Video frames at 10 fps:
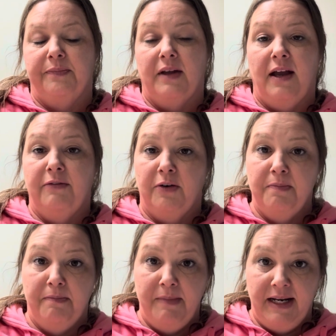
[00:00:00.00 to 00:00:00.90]
I've heard
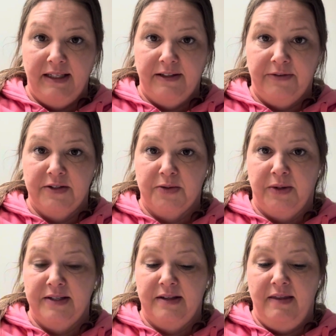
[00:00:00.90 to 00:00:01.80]
many different
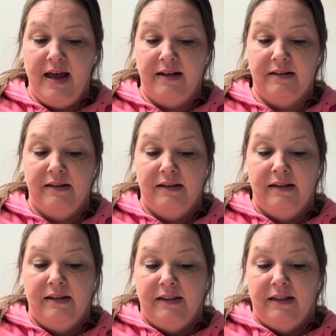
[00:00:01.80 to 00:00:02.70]
stories than that.
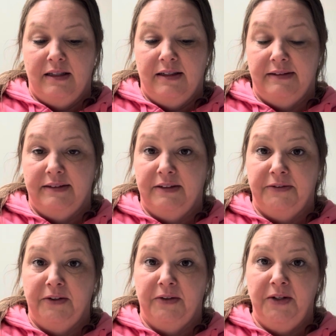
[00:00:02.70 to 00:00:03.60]
I don't know if
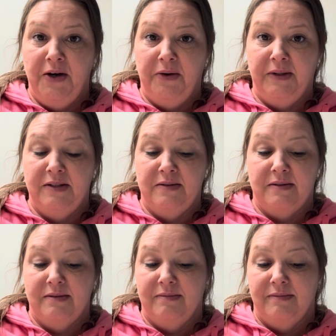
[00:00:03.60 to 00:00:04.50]
you all know, he's
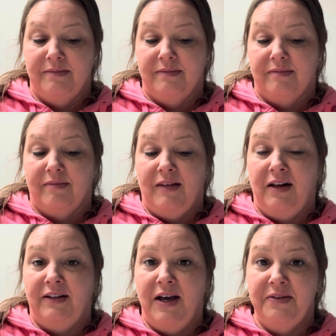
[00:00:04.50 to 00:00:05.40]

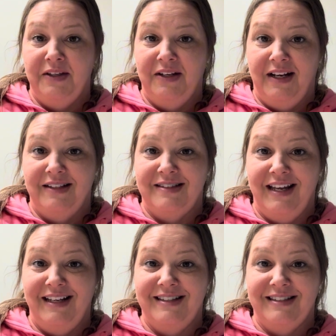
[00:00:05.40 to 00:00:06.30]
not allowed in the United
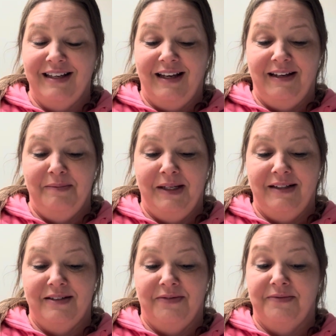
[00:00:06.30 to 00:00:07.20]
States
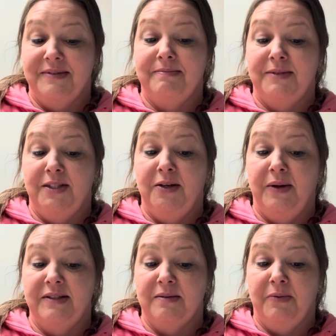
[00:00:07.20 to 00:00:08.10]
because of
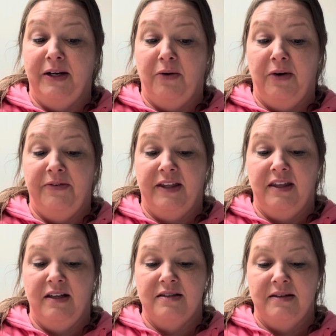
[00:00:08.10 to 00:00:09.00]
doing some pretty horrific
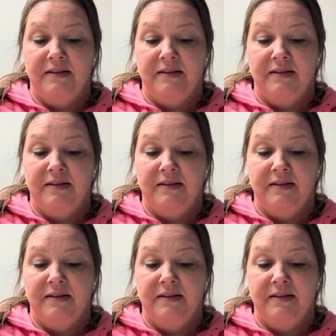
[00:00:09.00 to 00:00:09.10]
things.